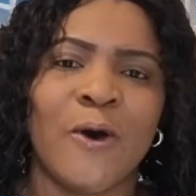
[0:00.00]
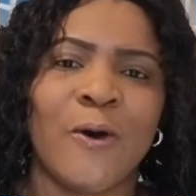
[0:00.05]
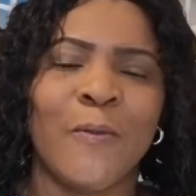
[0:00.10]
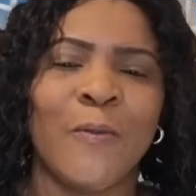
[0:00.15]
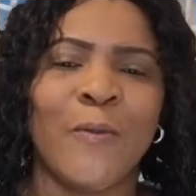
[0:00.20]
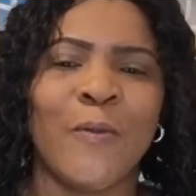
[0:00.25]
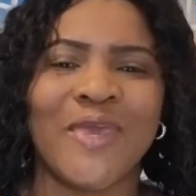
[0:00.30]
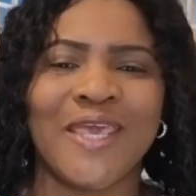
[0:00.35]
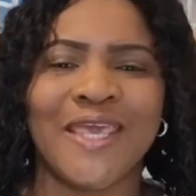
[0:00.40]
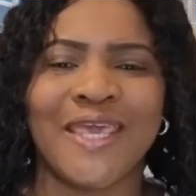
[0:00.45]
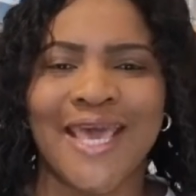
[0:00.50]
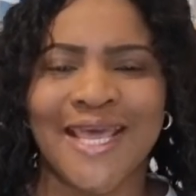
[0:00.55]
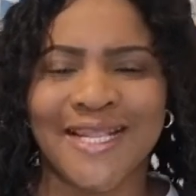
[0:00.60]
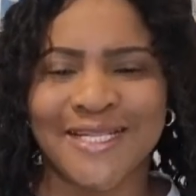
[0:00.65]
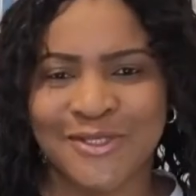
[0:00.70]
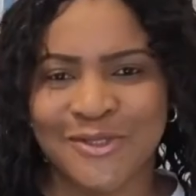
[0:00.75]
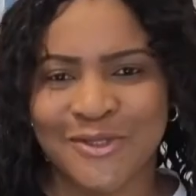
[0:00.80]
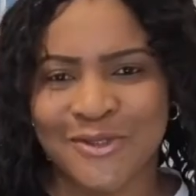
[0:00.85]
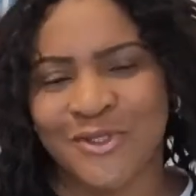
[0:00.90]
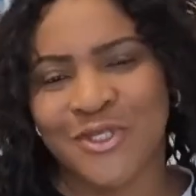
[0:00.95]
um, we
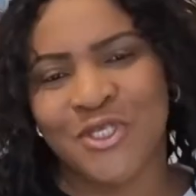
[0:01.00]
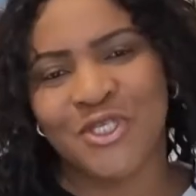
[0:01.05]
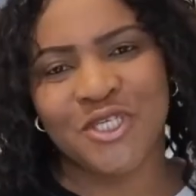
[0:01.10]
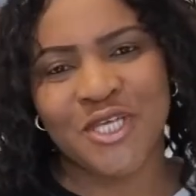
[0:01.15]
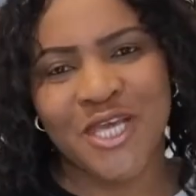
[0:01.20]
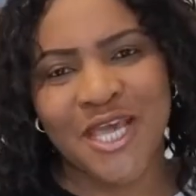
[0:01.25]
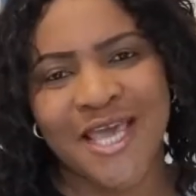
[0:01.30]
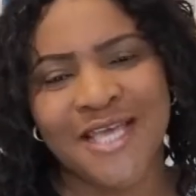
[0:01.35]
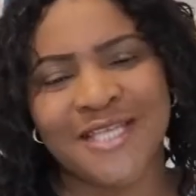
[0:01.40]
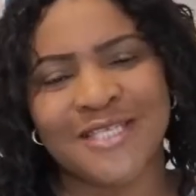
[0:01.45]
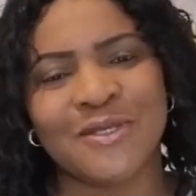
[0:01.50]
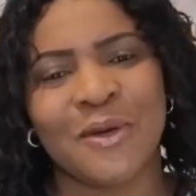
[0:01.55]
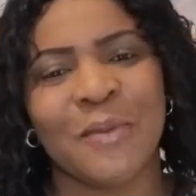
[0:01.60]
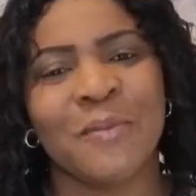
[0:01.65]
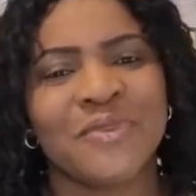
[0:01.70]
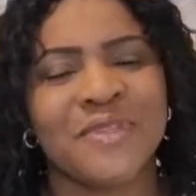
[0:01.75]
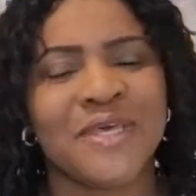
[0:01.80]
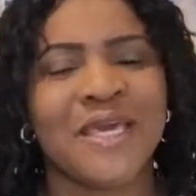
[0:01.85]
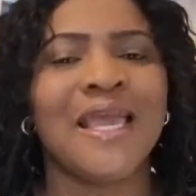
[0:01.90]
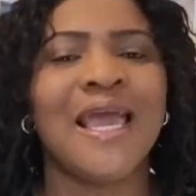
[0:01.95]
get to share
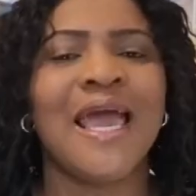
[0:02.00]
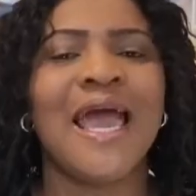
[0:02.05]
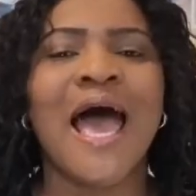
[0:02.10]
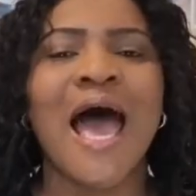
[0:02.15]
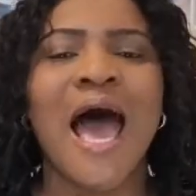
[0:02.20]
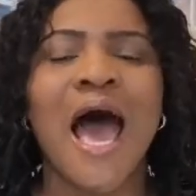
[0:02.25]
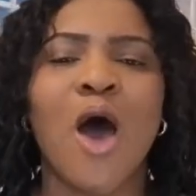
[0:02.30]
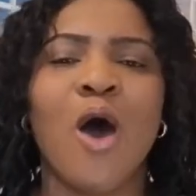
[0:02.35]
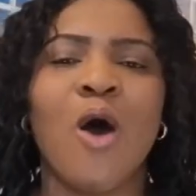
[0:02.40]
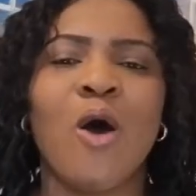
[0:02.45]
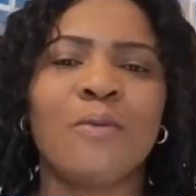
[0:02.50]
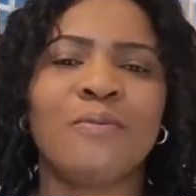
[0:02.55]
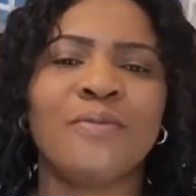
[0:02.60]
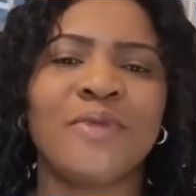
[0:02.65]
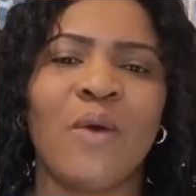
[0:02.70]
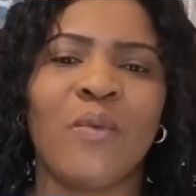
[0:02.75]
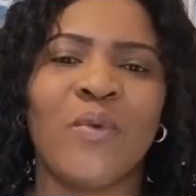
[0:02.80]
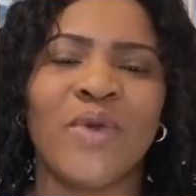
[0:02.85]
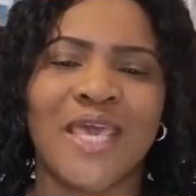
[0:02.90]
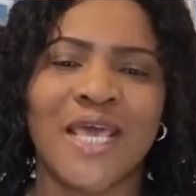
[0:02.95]
something. I
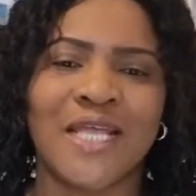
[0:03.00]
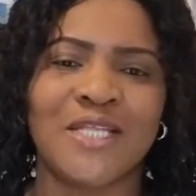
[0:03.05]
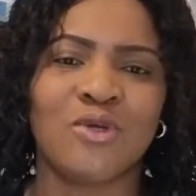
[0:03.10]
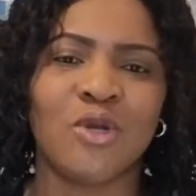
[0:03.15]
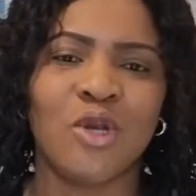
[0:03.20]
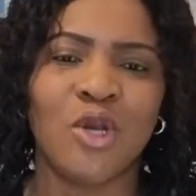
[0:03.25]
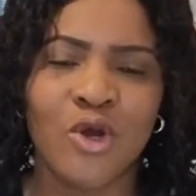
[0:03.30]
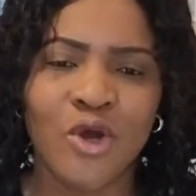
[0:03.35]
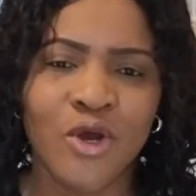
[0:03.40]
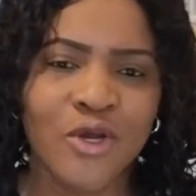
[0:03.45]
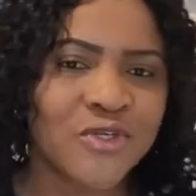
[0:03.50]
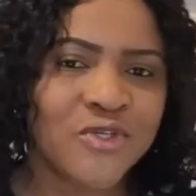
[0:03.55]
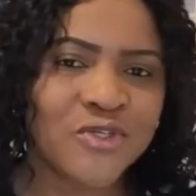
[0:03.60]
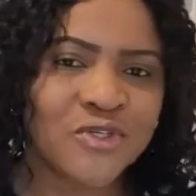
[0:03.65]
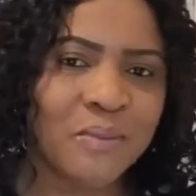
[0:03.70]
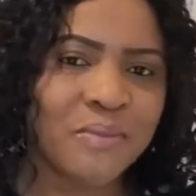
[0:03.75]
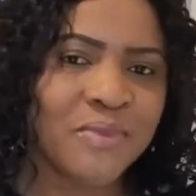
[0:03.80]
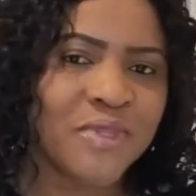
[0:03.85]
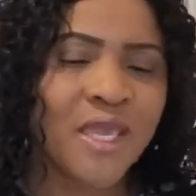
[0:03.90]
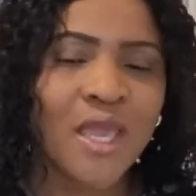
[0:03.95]
hope that we get to learn
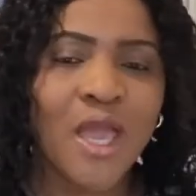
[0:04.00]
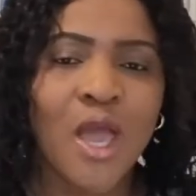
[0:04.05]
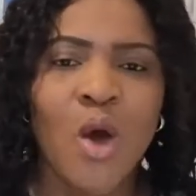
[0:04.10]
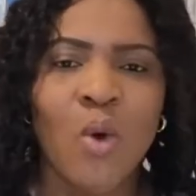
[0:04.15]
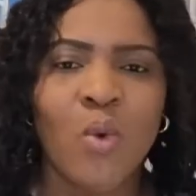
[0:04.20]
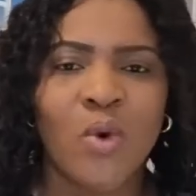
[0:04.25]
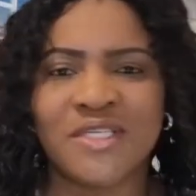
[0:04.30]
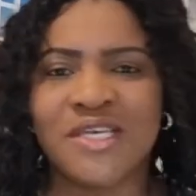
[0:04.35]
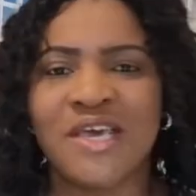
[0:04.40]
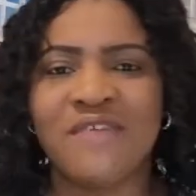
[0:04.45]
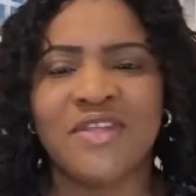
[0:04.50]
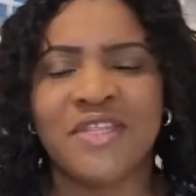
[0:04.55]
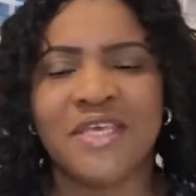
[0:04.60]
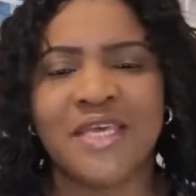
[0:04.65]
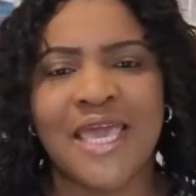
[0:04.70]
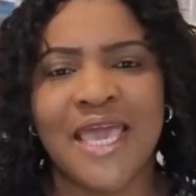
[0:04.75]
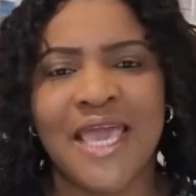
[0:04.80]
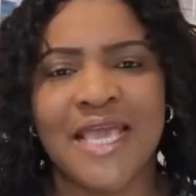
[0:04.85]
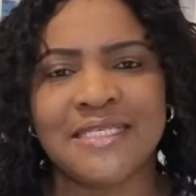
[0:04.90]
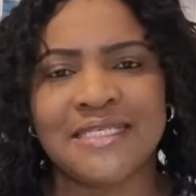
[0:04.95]
something. Whatever
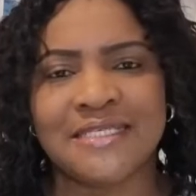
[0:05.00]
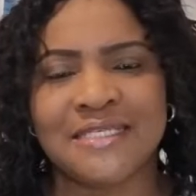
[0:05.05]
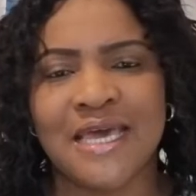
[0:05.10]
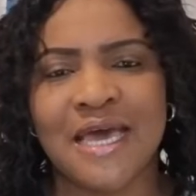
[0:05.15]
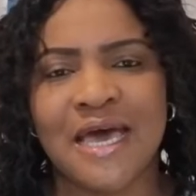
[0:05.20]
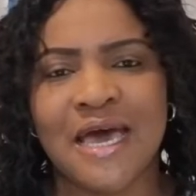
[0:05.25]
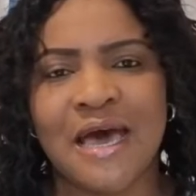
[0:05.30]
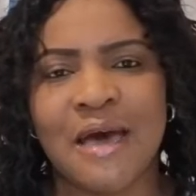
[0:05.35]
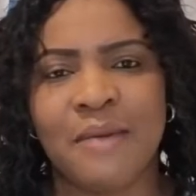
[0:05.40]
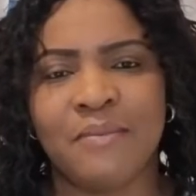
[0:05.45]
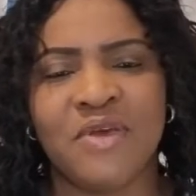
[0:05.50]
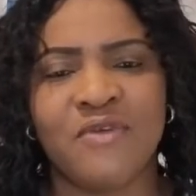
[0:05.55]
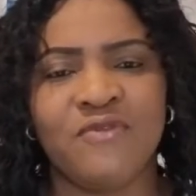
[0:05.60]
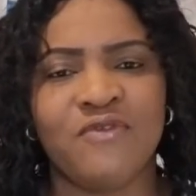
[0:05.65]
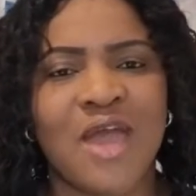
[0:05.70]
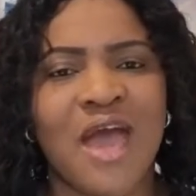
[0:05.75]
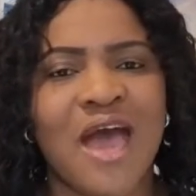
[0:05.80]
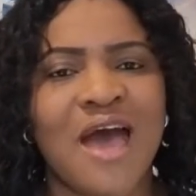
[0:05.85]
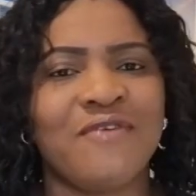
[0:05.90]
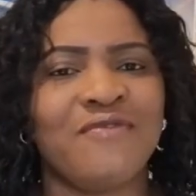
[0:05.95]
the case, um,
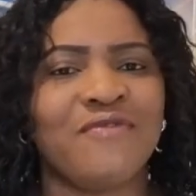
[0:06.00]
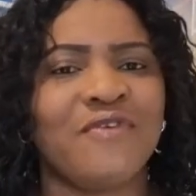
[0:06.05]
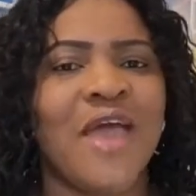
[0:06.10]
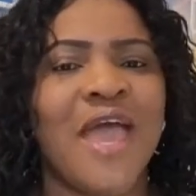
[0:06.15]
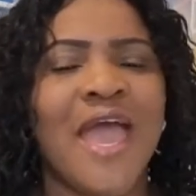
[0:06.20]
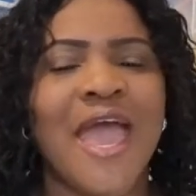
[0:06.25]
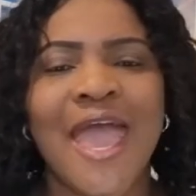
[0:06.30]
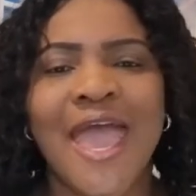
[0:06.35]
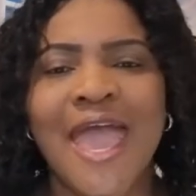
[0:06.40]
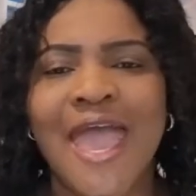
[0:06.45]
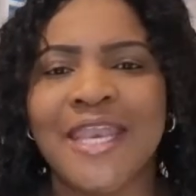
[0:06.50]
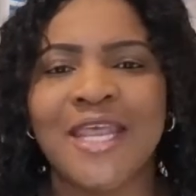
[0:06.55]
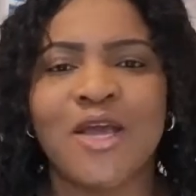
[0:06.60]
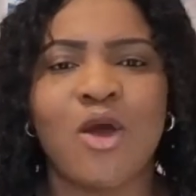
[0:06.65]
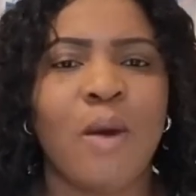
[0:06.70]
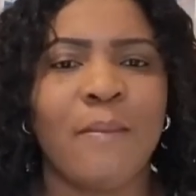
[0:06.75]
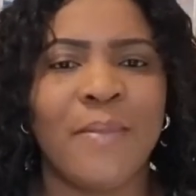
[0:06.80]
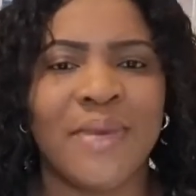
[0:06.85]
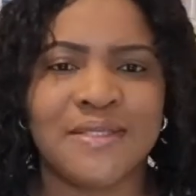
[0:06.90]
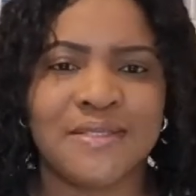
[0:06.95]
if you have
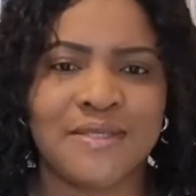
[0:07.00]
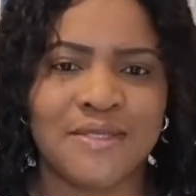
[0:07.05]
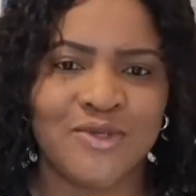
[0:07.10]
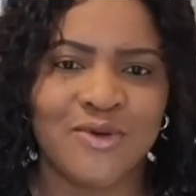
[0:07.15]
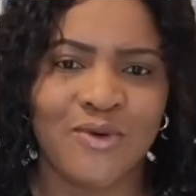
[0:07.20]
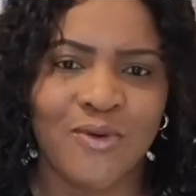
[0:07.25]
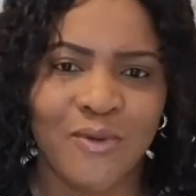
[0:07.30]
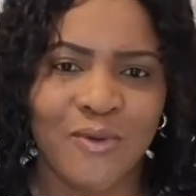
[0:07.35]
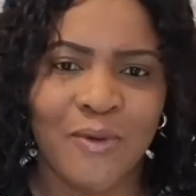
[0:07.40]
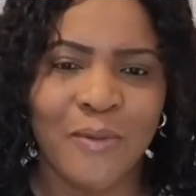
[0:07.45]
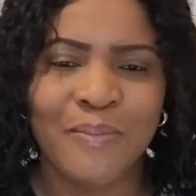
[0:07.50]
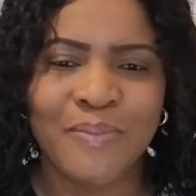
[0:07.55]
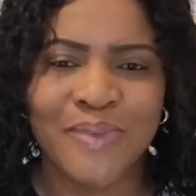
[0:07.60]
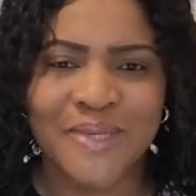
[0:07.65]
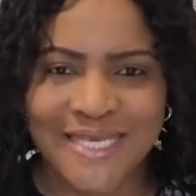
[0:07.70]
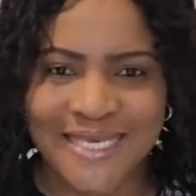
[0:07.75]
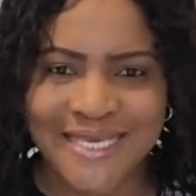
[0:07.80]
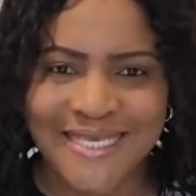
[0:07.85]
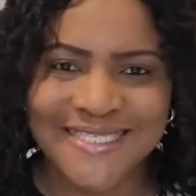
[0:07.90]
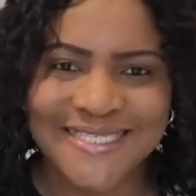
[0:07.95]
any comments at all,
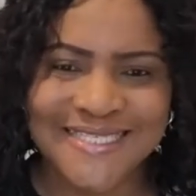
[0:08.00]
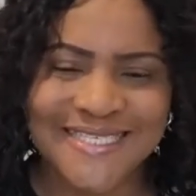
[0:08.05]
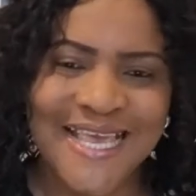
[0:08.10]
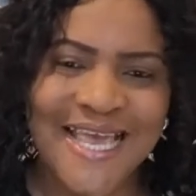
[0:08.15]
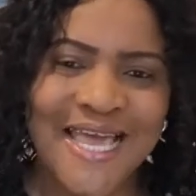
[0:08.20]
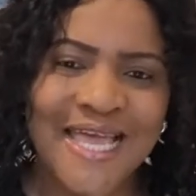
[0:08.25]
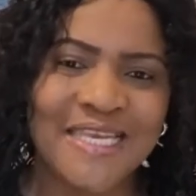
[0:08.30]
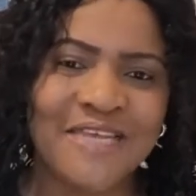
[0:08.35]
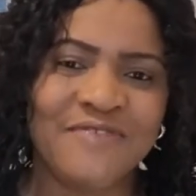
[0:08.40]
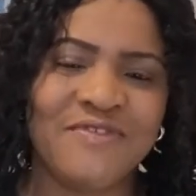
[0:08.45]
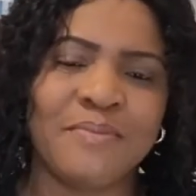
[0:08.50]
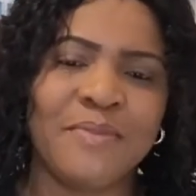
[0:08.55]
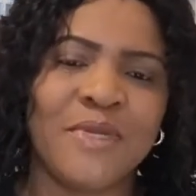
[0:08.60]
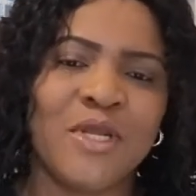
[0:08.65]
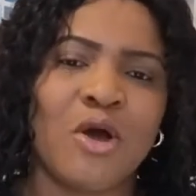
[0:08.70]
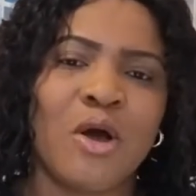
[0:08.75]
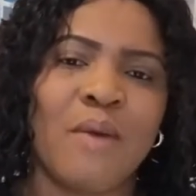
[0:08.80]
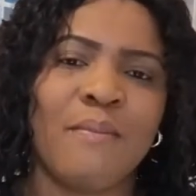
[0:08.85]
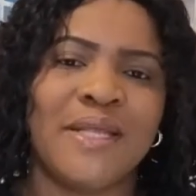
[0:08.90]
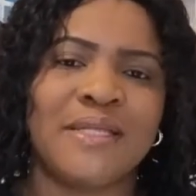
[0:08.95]
please leave them
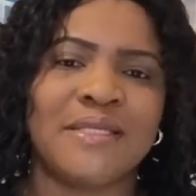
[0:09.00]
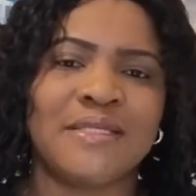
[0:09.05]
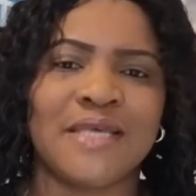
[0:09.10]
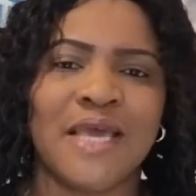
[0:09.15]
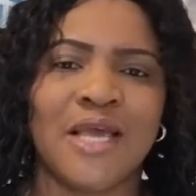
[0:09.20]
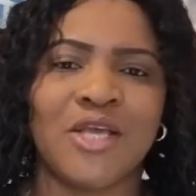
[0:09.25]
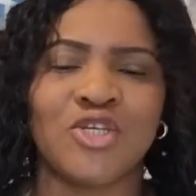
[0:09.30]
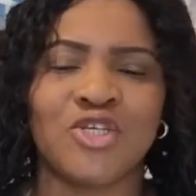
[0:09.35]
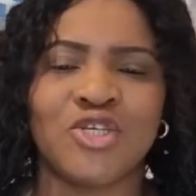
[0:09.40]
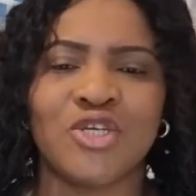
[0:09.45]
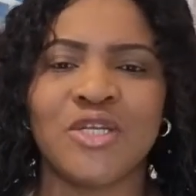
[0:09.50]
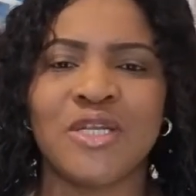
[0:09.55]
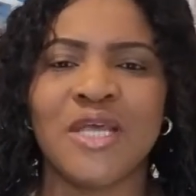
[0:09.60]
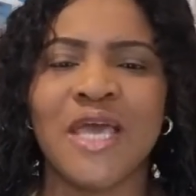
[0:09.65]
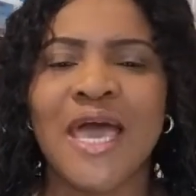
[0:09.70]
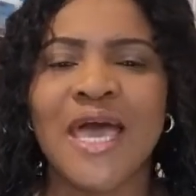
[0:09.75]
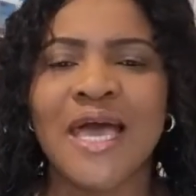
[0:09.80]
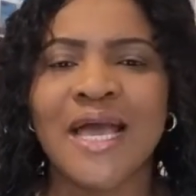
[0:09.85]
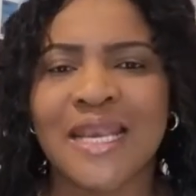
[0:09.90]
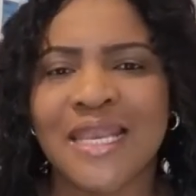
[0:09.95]
in the comment
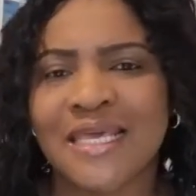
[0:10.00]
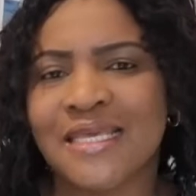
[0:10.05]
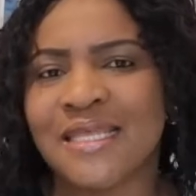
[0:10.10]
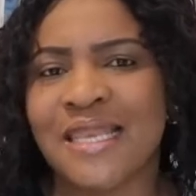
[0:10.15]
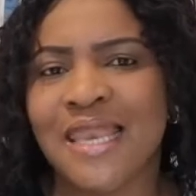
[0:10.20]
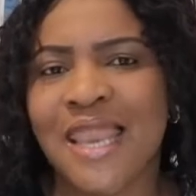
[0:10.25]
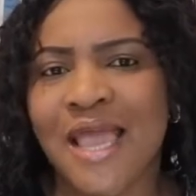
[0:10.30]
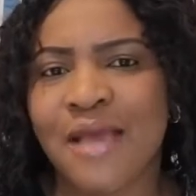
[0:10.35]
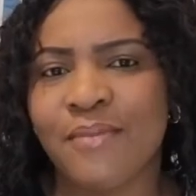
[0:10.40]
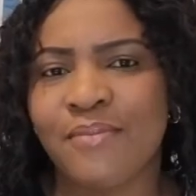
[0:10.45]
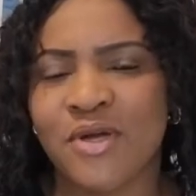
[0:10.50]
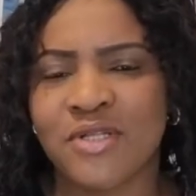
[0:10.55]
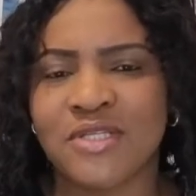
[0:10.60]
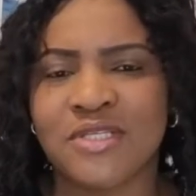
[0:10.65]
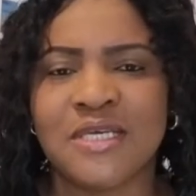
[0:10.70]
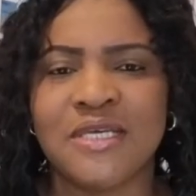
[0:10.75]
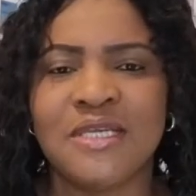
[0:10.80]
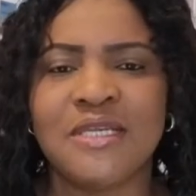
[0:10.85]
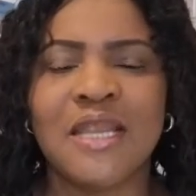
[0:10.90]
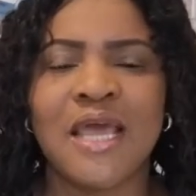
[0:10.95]
section. Click the like
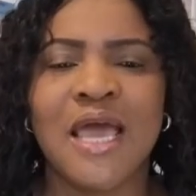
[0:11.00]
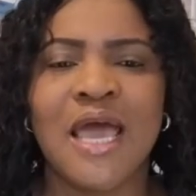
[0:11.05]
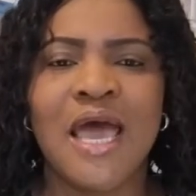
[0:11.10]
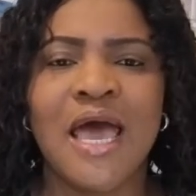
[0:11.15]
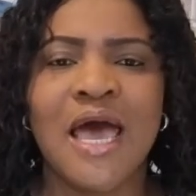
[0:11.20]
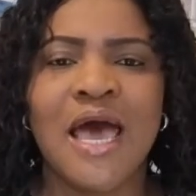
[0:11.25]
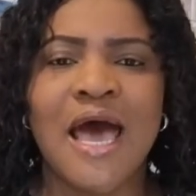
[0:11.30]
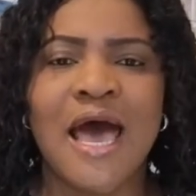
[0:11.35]
button